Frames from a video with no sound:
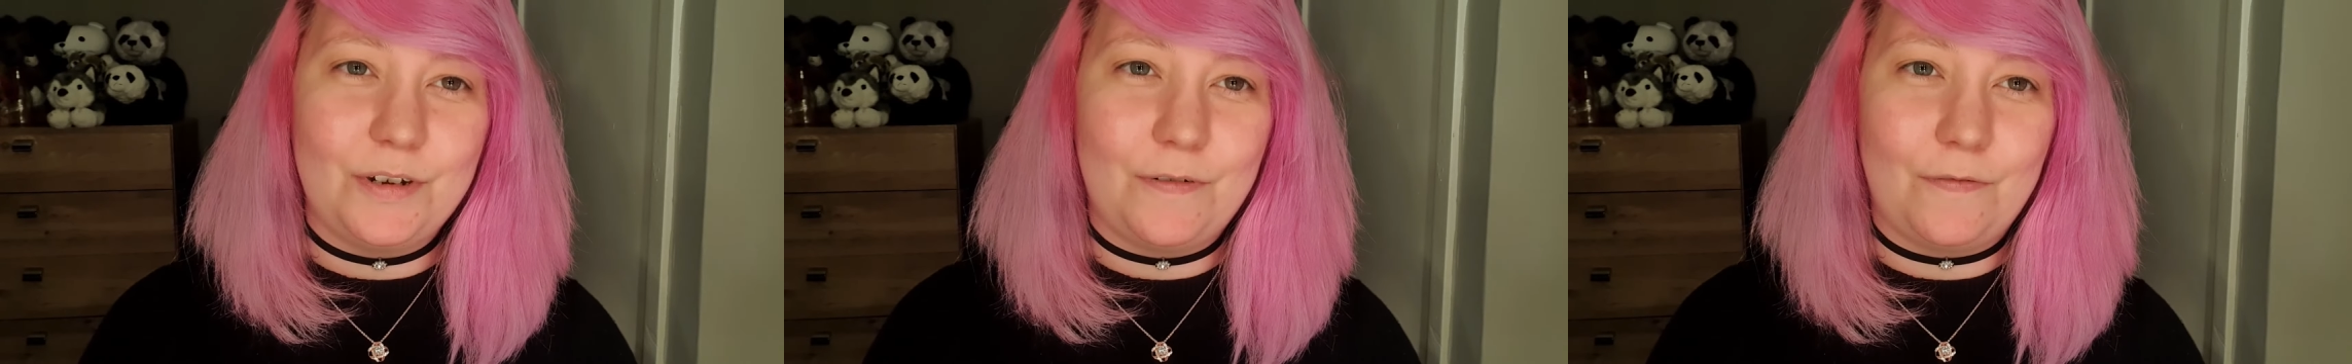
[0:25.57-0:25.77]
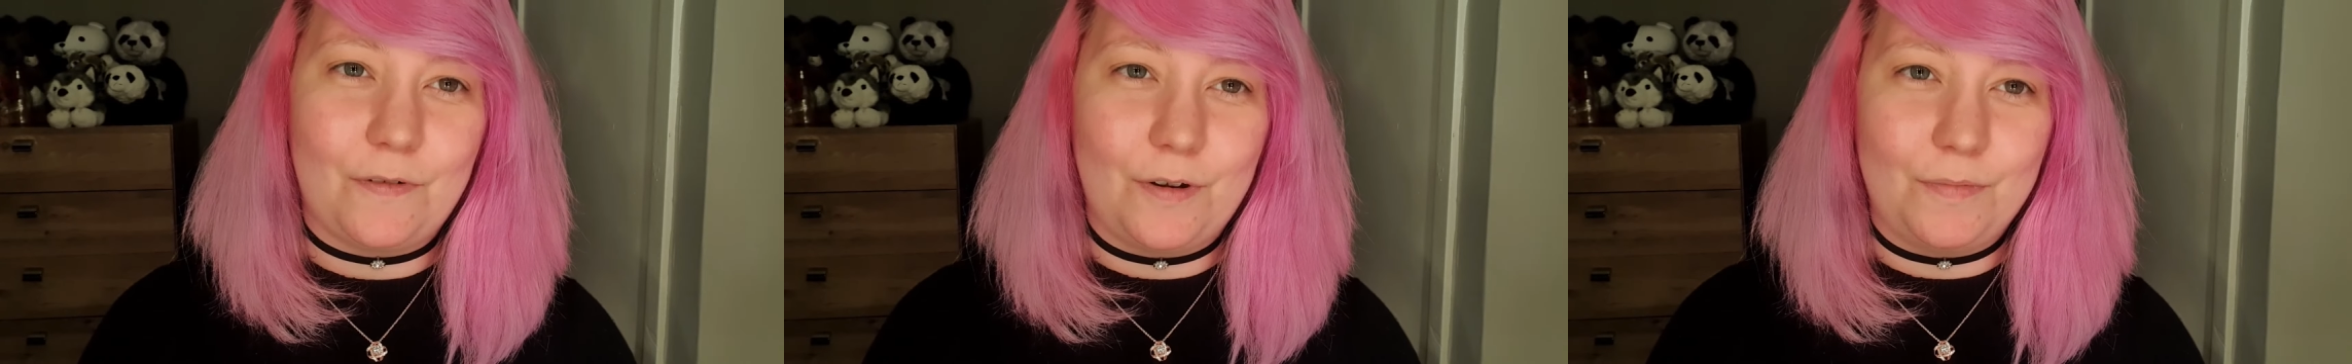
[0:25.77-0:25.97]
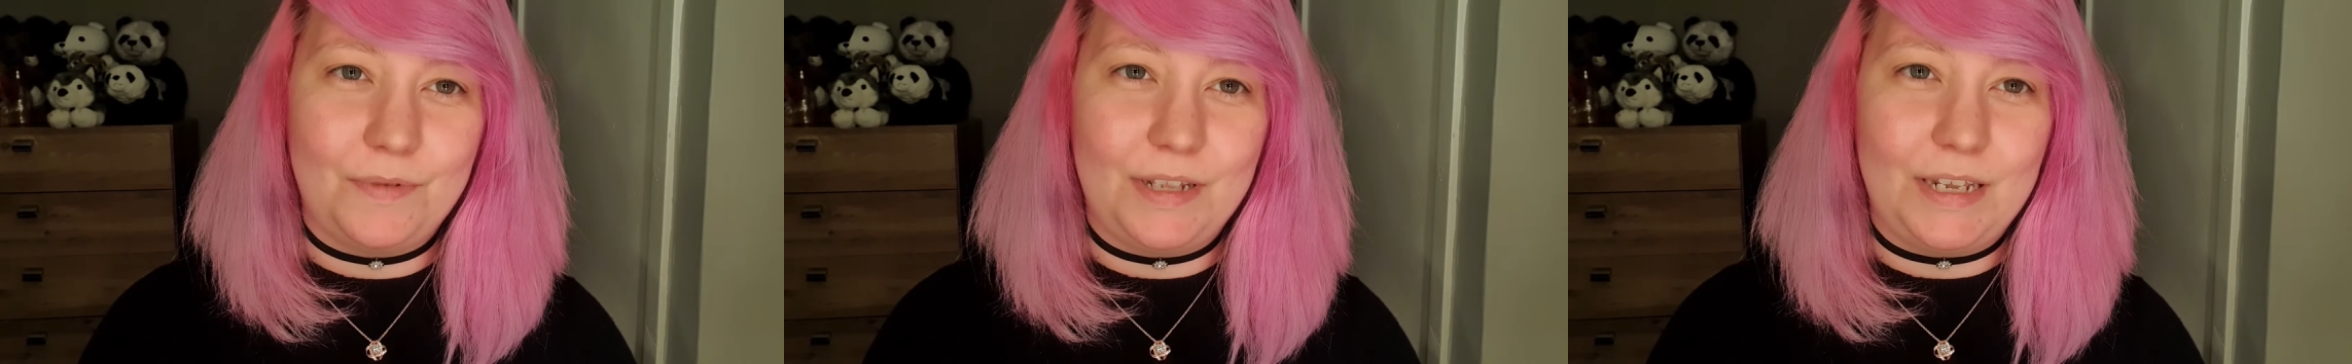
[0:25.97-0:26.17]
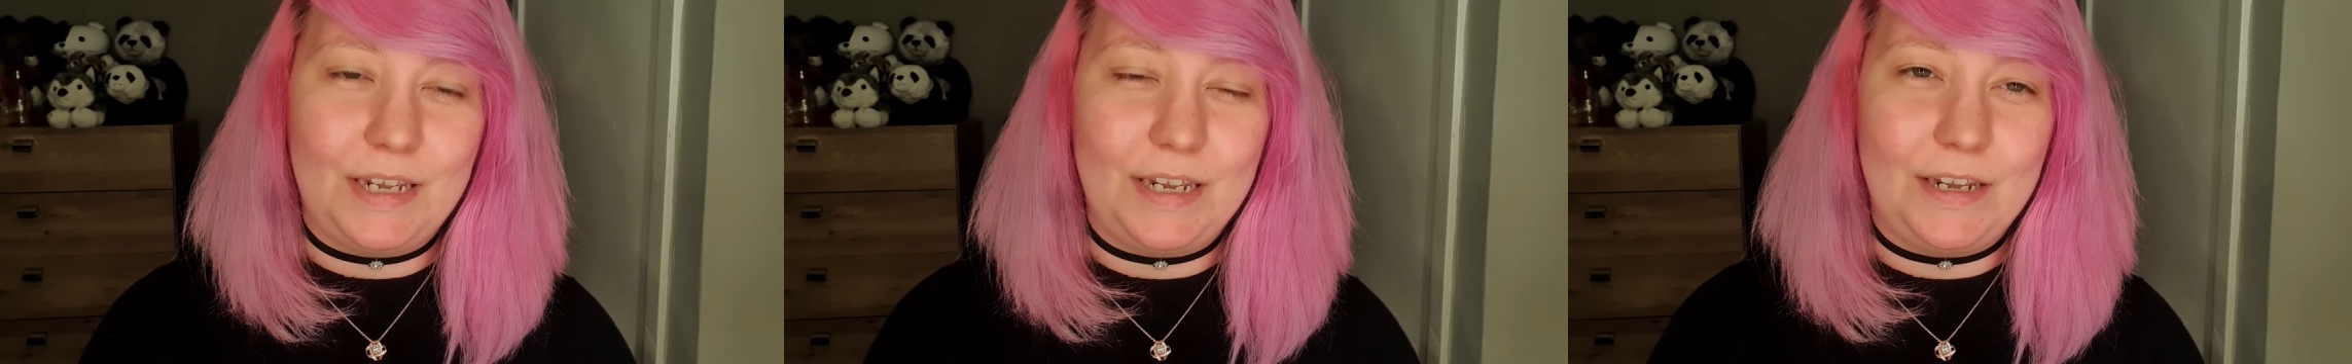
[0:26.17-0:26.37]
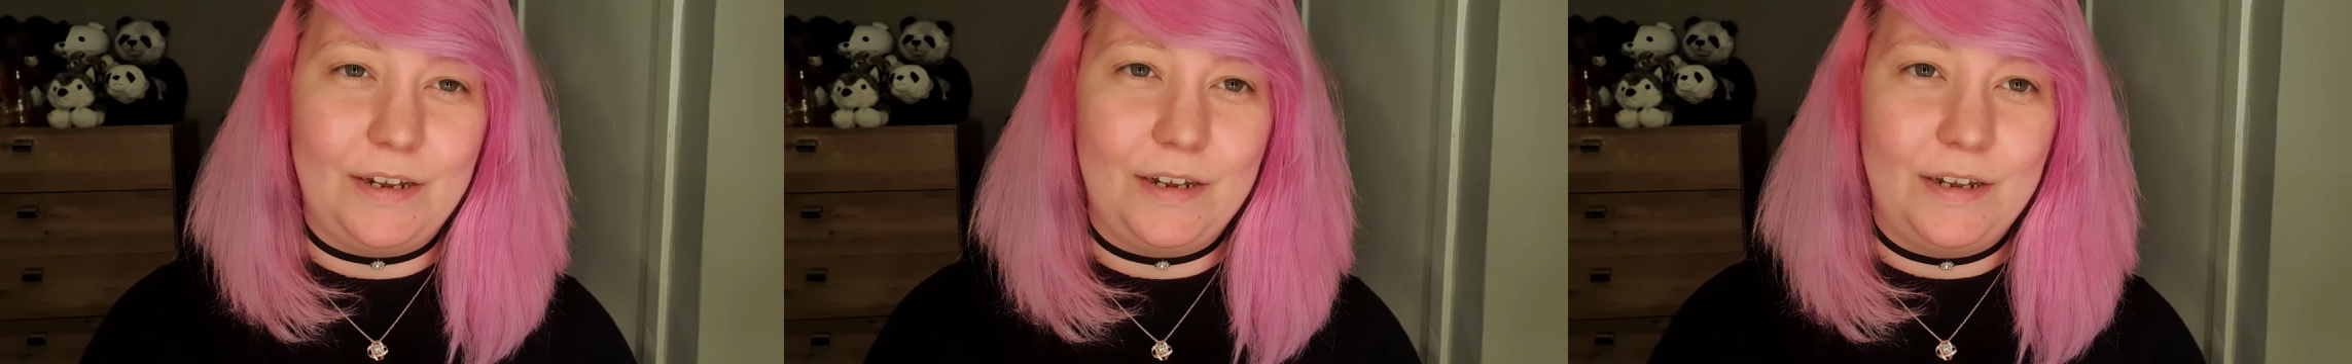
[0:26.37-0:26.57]
from
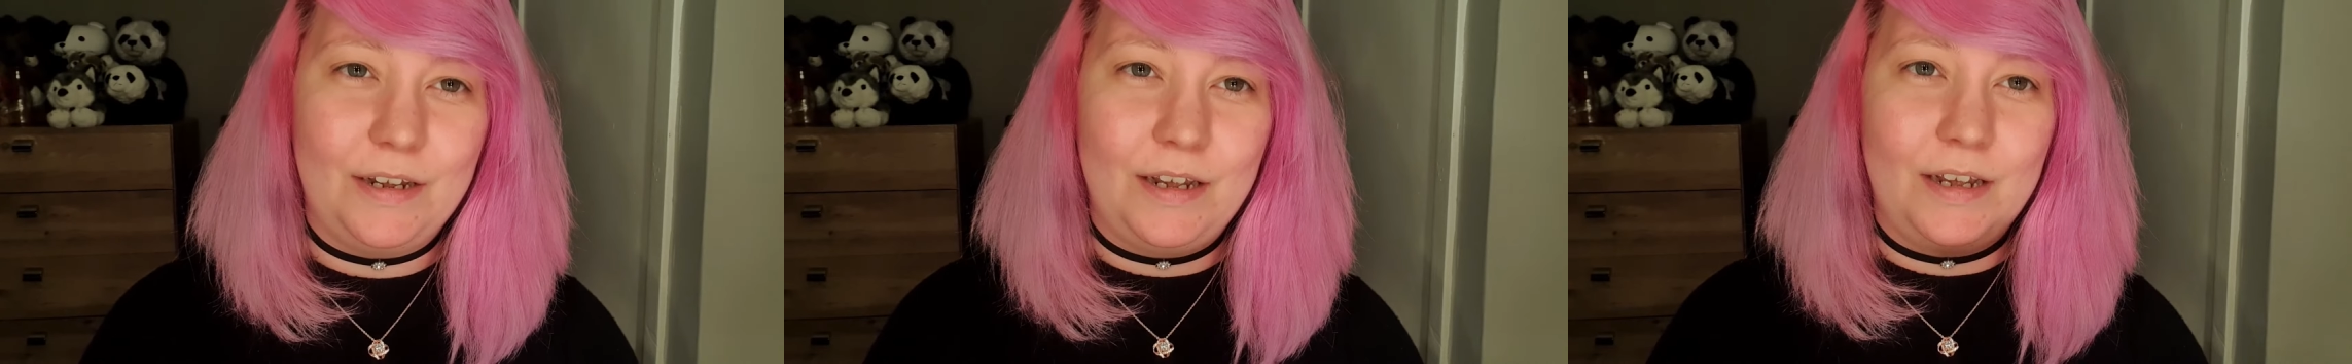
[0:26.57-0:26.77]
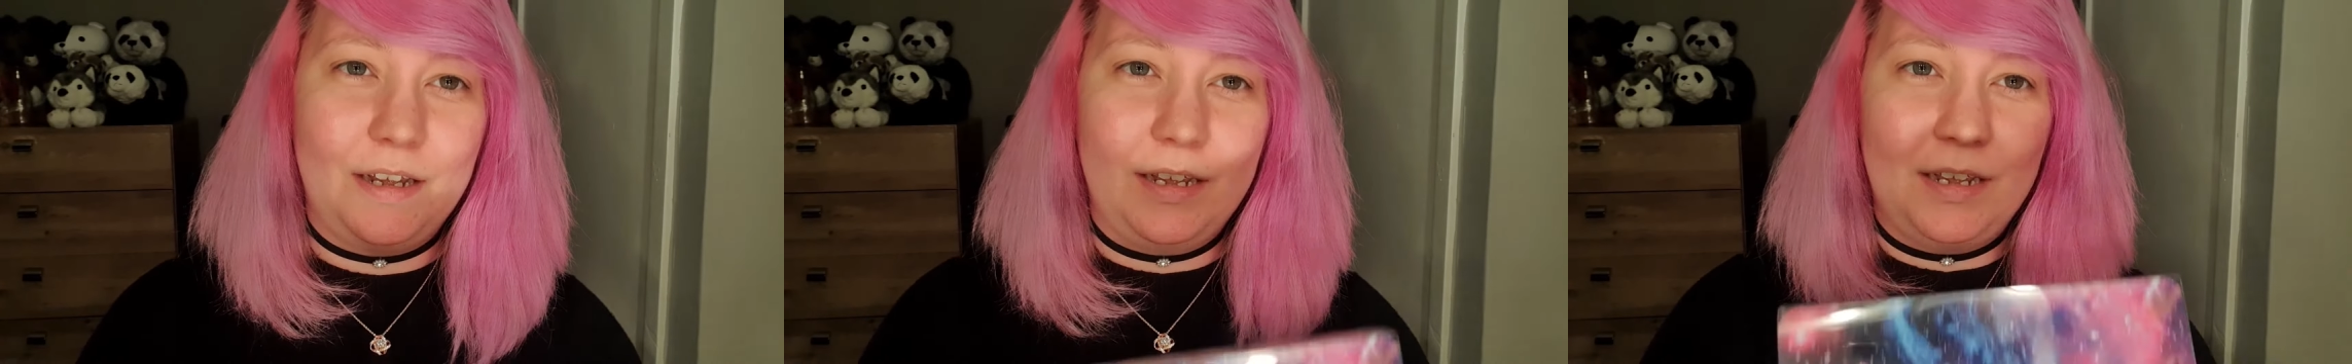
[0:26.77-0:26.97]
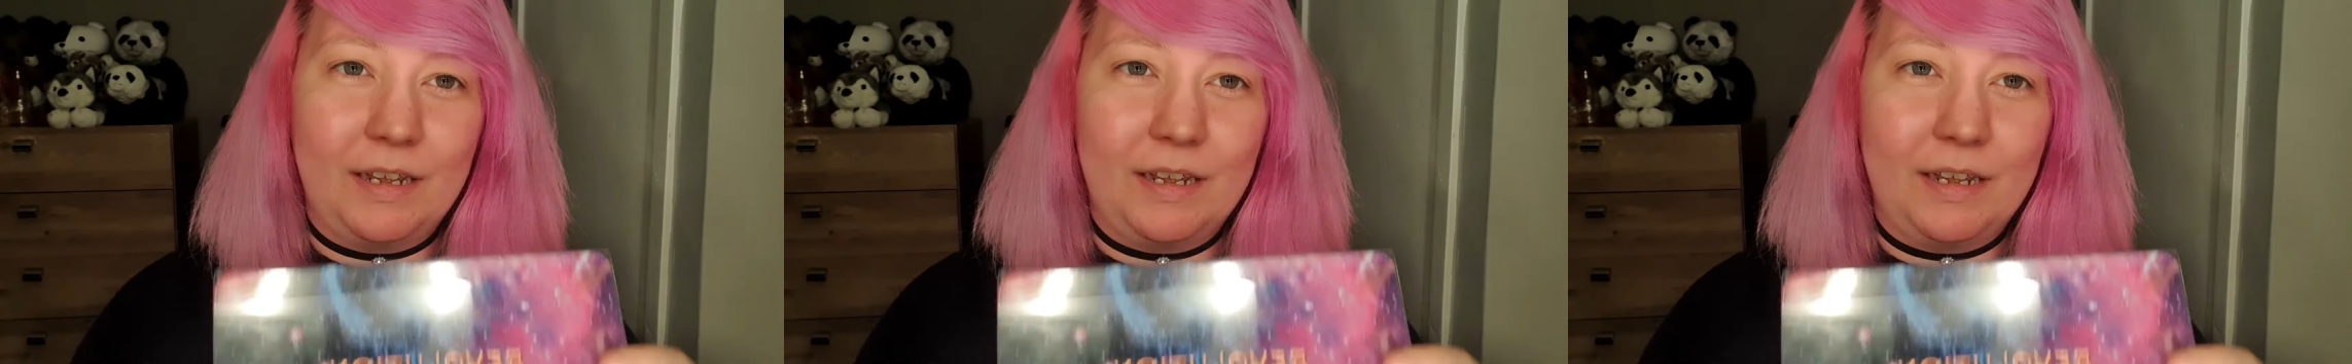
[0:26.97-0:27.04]
the